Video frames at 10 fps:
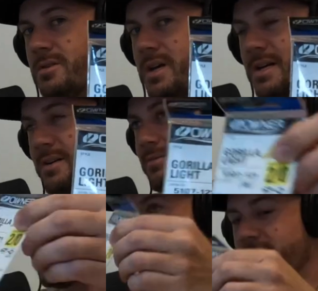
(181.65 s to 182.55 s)
Like a
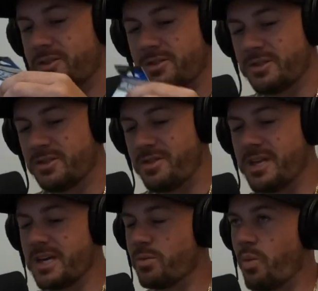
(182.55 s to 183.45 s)
very
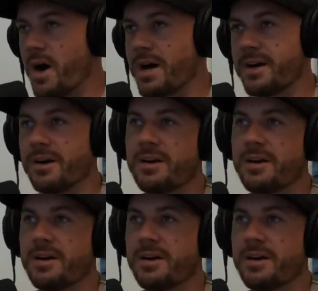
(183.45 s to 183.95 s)
thin wire.